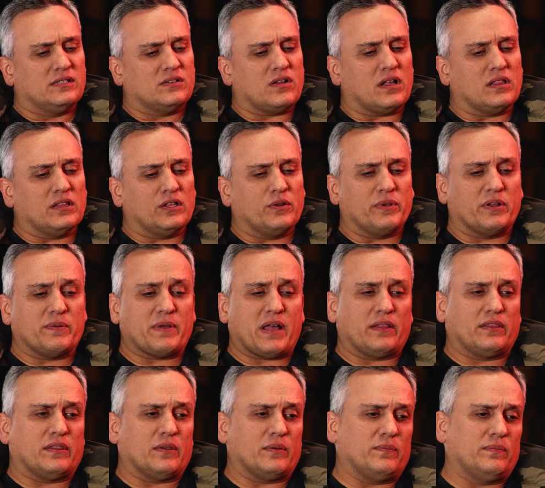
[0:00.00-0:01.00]
Talk a little bit
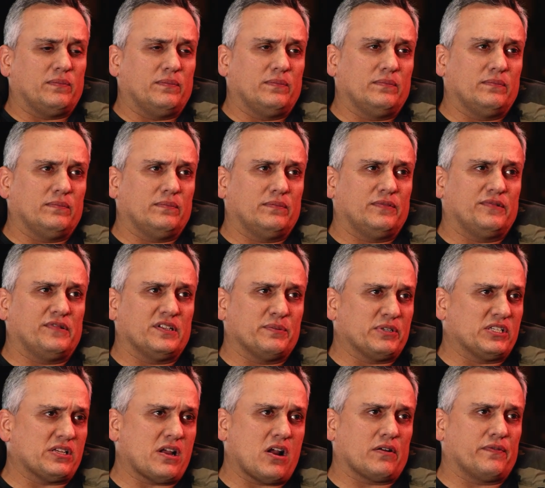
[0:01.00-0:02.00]
about the
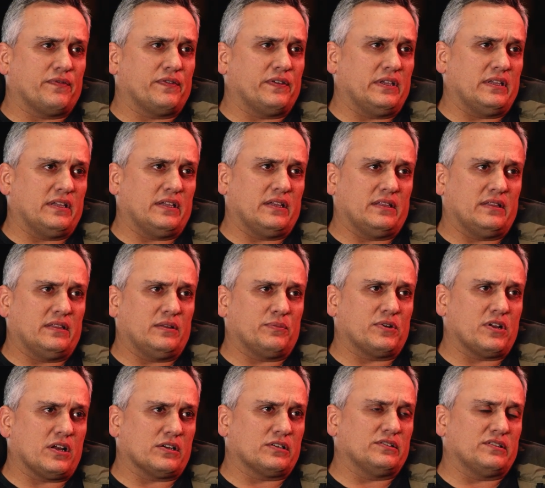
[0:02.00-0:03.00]
cinematography and the mm-hmm.
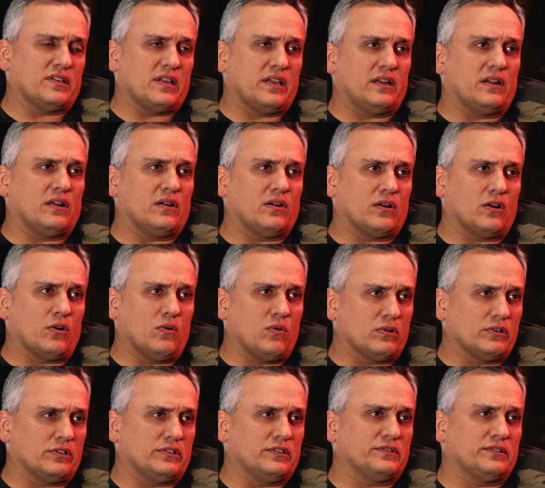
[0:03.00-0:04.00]
production design are
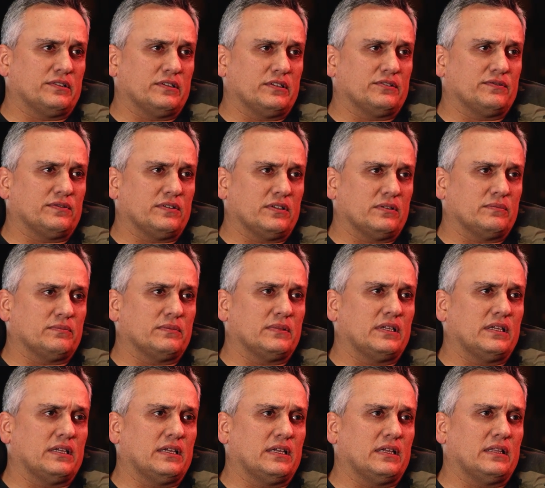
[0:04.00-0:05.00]
gorgeous in this film,
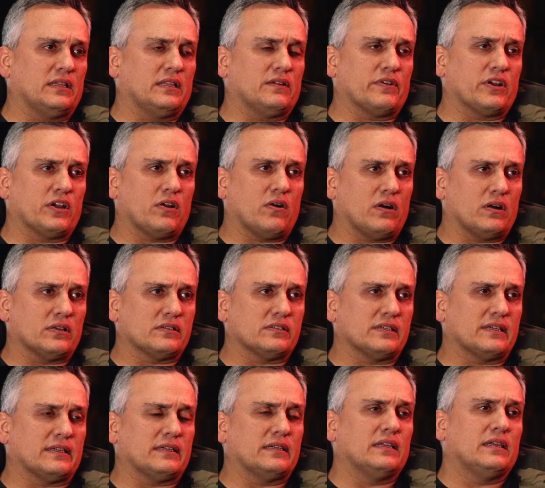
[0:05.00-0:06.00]
and they're very
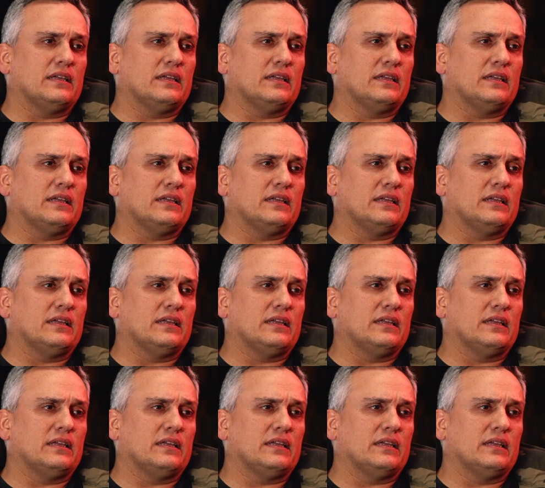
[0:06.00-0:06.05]
haunting.